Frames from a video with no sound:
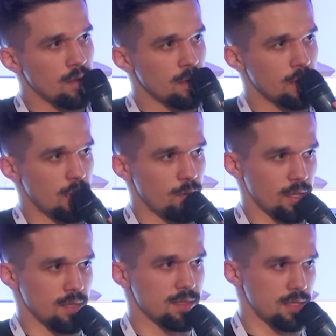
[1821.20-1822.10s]
here we
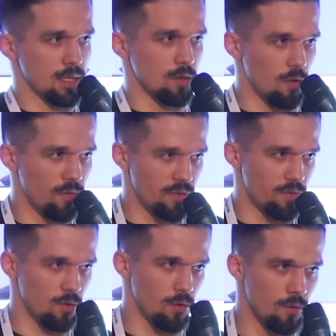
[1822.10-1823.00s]
can see an
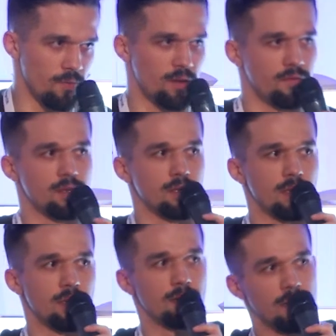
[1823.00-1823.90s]
overview of everything
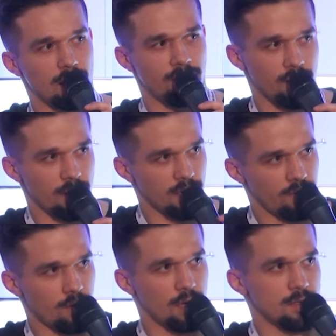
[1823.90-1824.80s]
that Datafy does
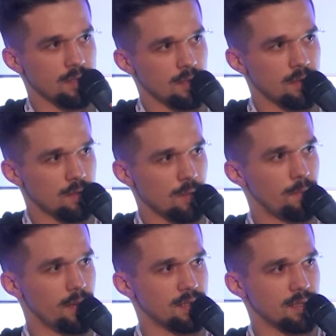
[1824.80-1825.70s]
for us. So
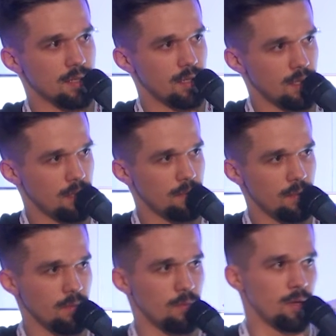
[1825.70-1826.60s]
basically,
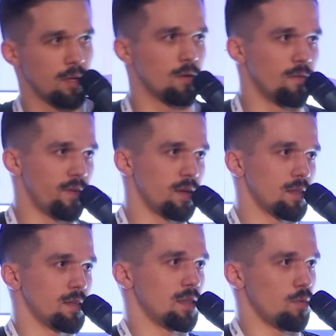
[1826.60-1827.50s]
we
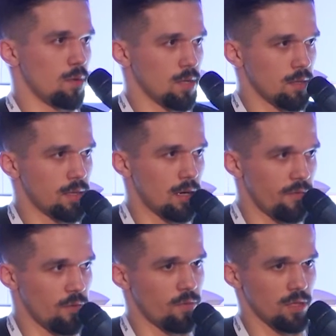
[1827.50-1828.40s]
configured that we want
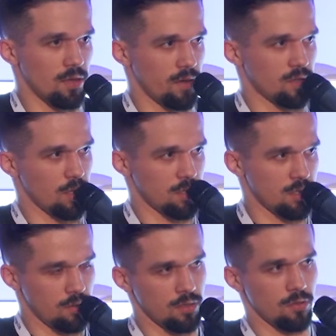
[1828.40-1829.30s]
Terraform for the infrastructure,
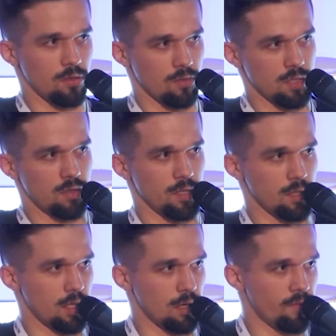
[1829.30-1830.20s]
so it's going to
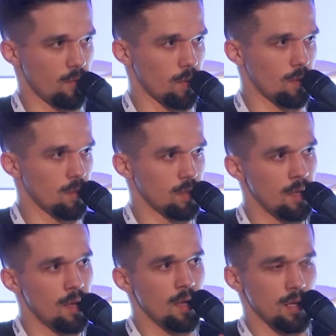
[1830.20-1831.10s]
generate Terraform code.
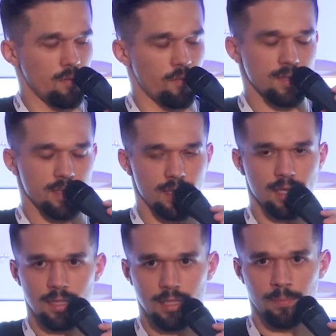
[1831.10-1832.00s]
If we
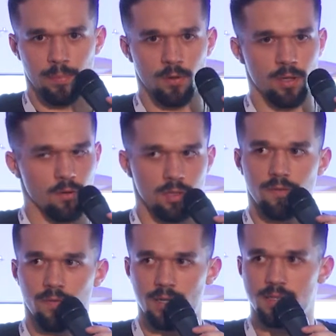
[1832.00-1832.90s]
select the deploy on the
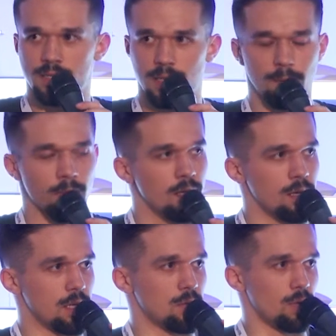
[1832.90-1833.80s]
first step,
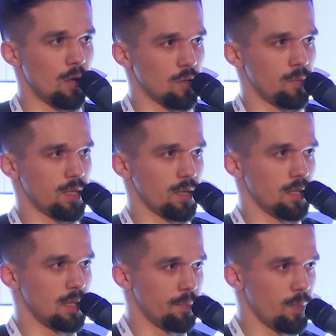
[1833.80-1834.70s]
it will
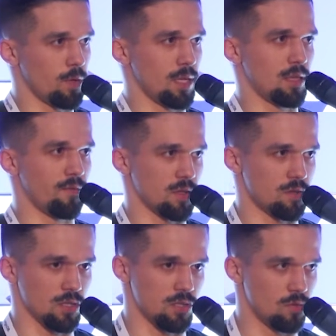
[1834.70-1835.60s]
automatically deploy that
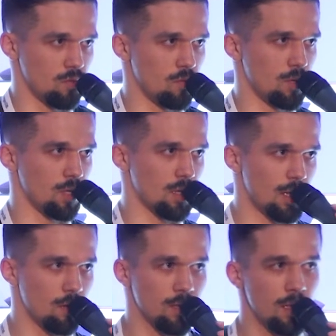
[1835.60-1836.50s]
infrastructure to Google
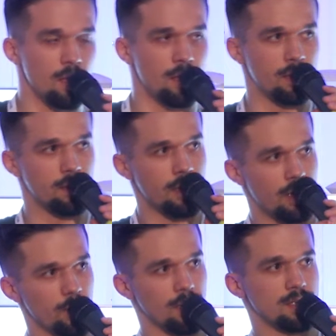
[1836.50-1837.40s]
Cloud, and
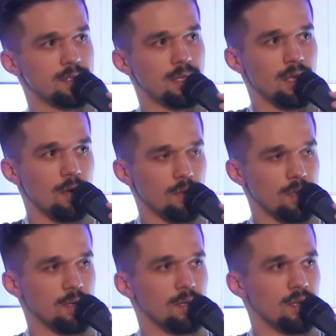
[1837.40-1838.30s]
there we can see how
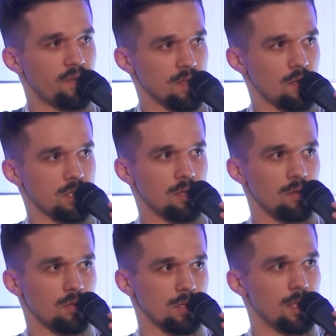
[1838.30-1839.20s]
the infrastructure
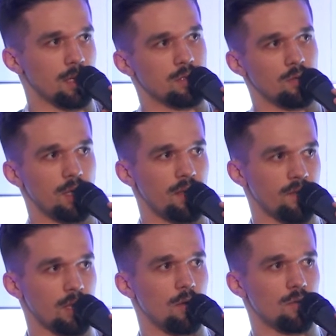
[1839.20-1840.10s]
looks like. So we
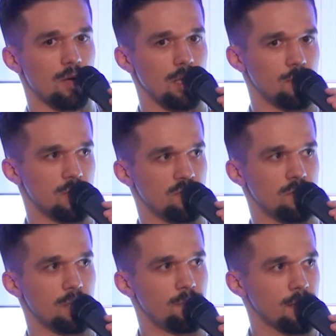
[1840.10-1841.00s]
have Cloud Run, which is
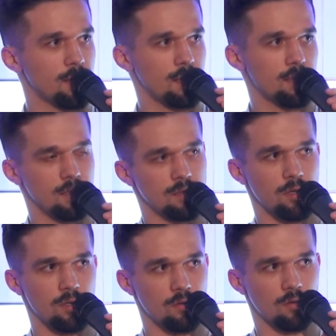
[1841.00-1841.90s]
for the backend. It's
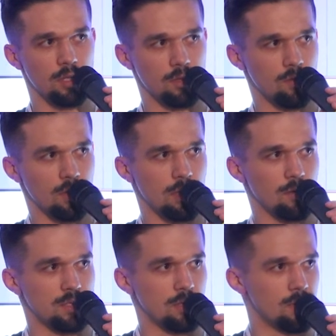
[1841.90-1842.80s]
going to connect to a
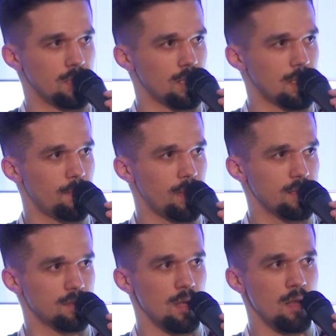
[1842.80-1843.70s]
Cloud SQL
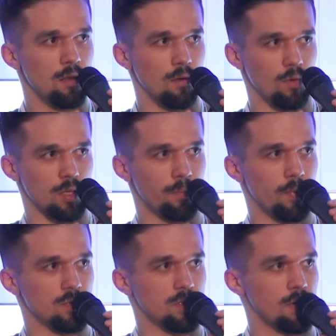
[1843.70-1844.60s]
database with a
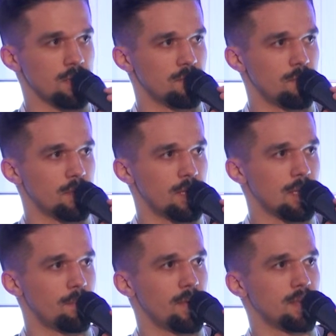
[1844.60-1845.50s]
Postgres
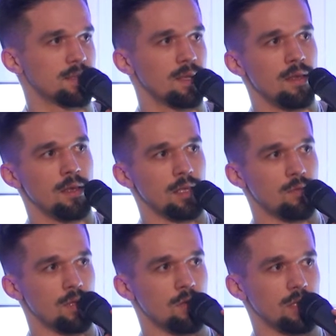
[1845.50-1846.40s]
database.
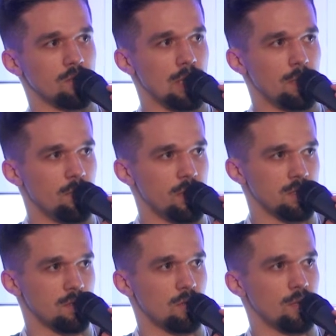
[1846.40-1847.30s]
It will connect to the memory
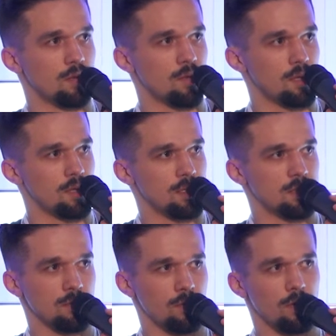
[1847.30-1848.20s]
store with
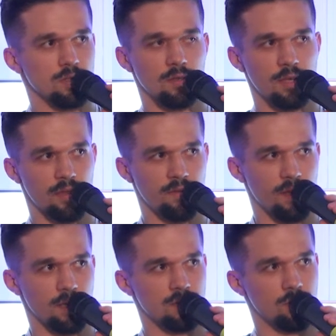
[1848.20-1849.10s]
Redis. We also have the
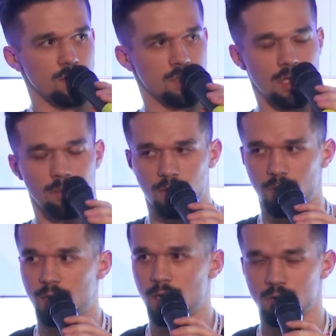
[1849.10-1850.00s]
file storage enabled
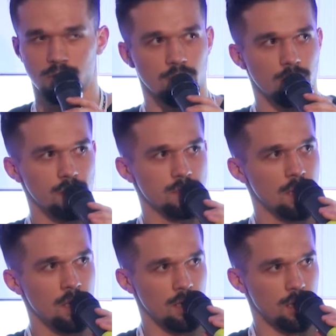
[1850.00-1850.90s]
with cloud storage,
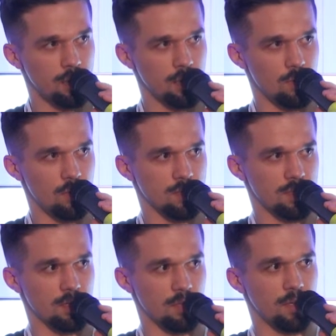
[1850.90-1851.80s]
and it will use
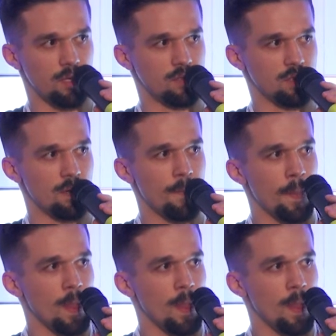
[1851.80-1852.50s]
Secret Manager.